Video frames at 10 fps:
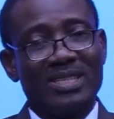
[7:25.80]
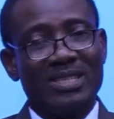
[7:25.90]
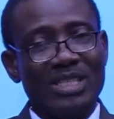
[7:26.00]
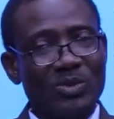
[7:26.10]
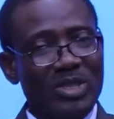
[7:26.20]

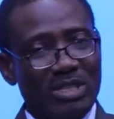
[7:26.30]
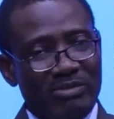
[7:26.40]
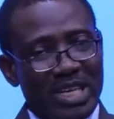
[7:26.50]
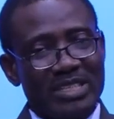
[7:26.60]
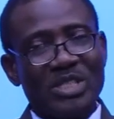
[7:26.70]
it was a
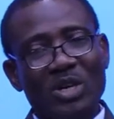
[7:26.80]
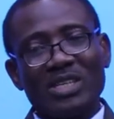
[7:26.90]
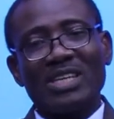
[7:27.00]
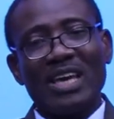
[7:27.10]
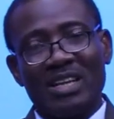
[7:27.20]
very young
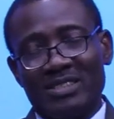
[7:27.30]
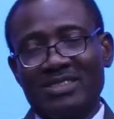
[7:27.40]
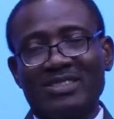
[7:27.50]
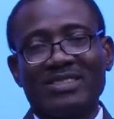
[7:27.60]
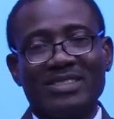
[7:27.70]
girl
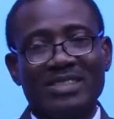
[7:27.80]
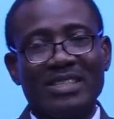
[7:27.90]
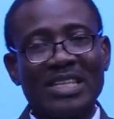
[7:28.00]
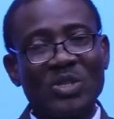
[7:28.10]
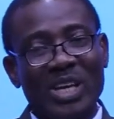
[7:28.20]

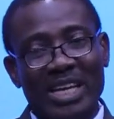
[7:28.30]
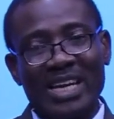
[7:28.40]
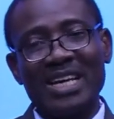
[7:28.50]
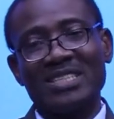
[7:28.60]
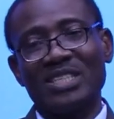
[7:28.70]
that
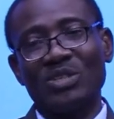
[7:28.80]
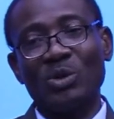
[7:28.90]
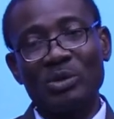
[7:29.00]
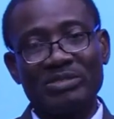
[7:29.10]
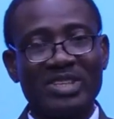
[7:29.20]
organized the
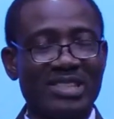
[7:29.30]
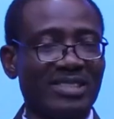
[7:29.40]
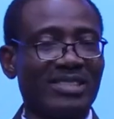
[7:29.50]
whole thing.